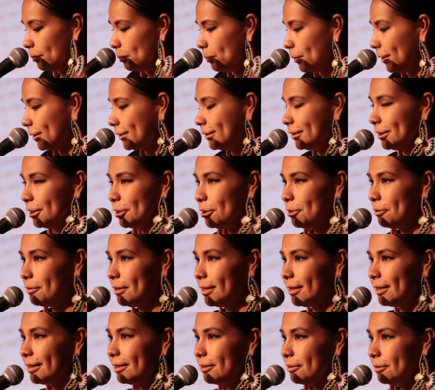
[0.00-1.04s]
plus,
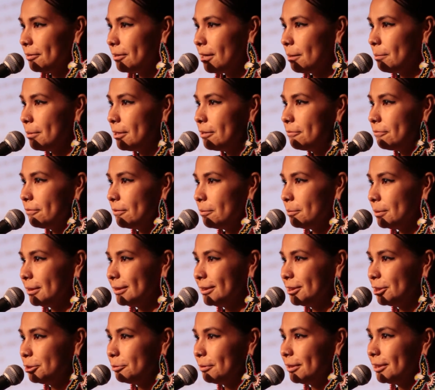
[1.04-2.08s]
and coming from a
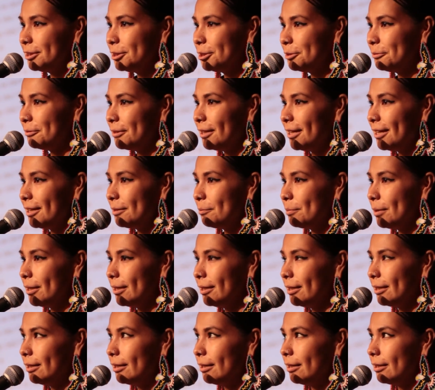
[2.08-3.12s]
situation where I had
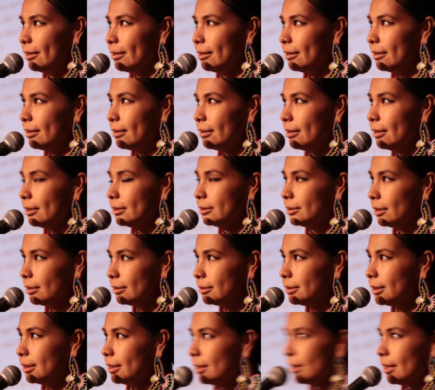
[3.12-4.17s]
been
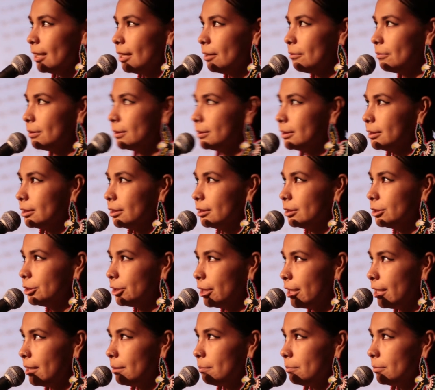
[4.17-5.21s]
assaulted and I was
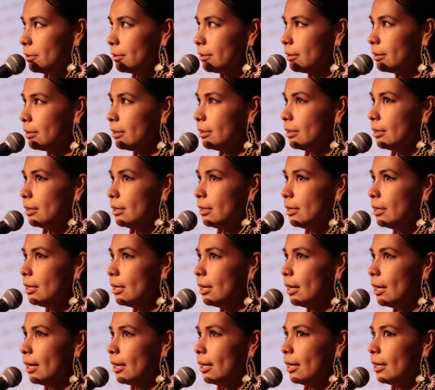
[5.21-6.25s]
shamed
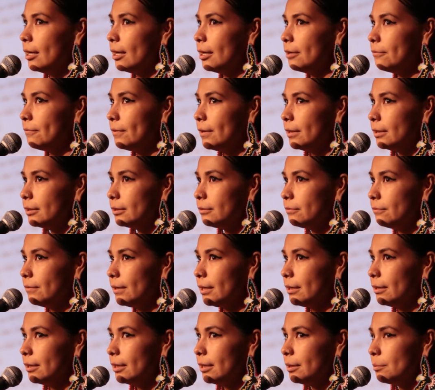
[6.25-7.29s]
and I felt
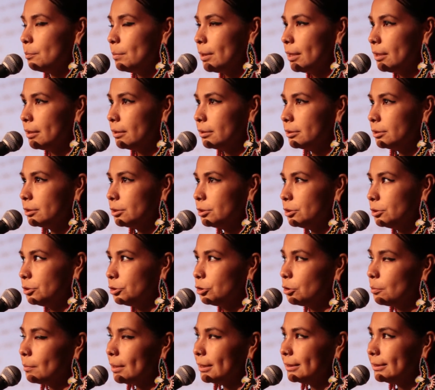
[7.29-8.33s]
very embarrassed to
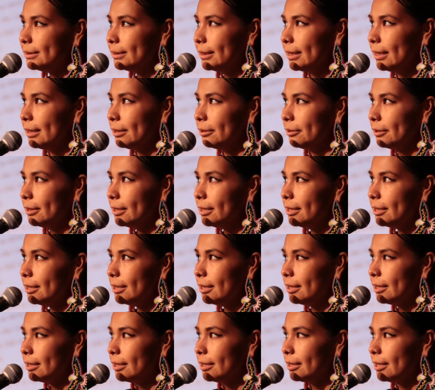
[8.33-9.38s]
show my skin or
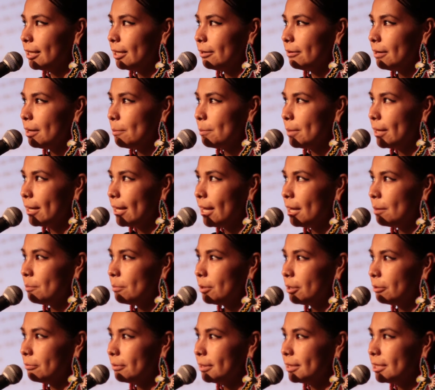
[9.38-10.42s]
anything, and then I met
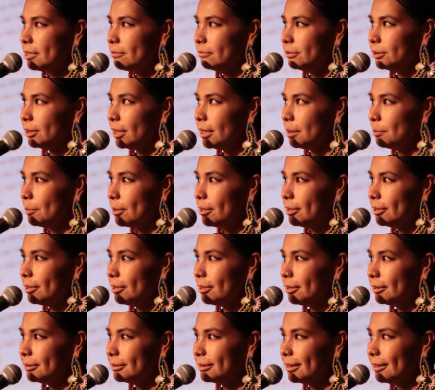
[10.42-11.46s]
Amber and we did the vagina
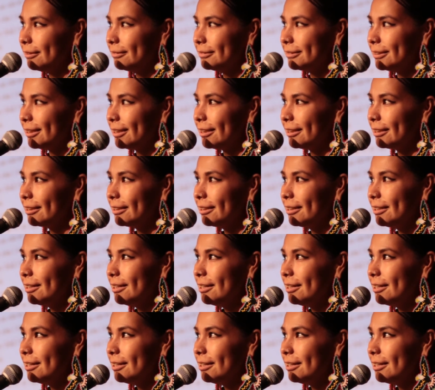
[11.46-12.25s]
monologues, and I was like,